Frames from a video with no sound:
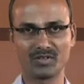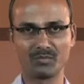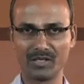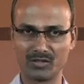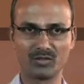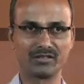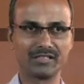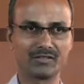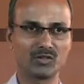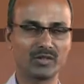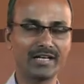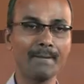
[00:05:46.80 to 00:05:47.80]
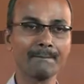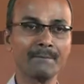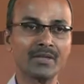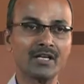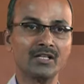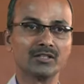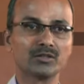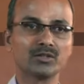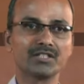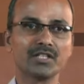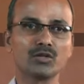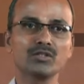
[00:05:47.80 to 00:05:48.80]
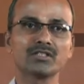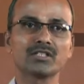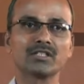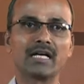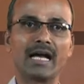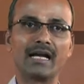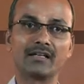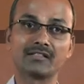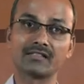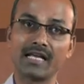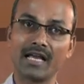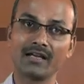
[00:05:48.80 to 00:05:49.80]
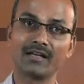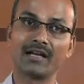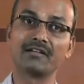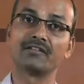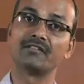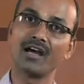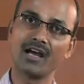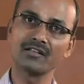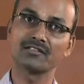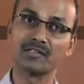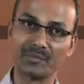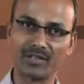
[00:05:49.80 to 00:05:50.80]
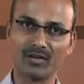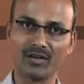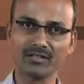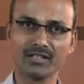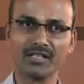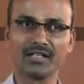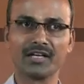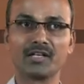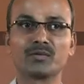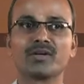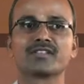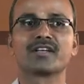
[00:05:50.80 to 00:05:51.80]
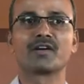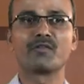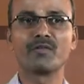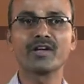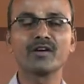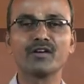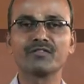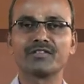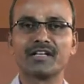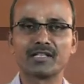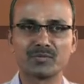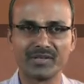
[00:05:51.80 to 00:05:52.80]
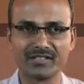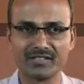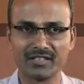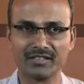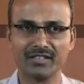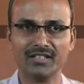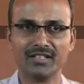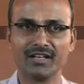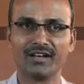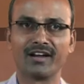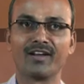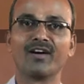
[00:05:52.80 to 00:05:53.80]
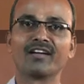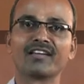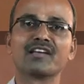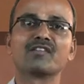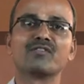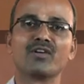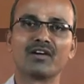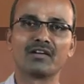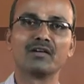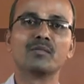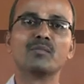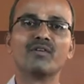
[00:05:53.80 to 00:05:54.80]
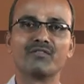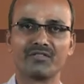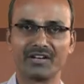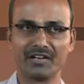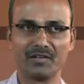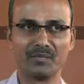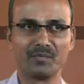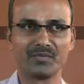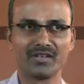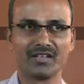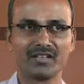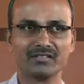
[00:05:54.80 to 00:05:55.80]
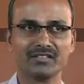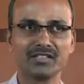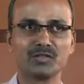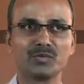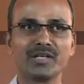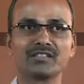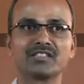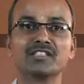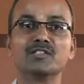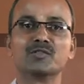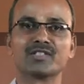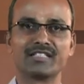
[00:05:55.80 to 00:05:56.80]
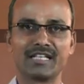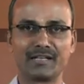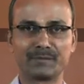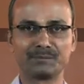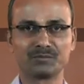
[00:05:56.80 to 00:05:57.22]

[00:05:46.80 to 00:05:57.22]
based on this. Okay, so she wrote and sang and danced because it was her way of expressing her longing for freedom. This way she used there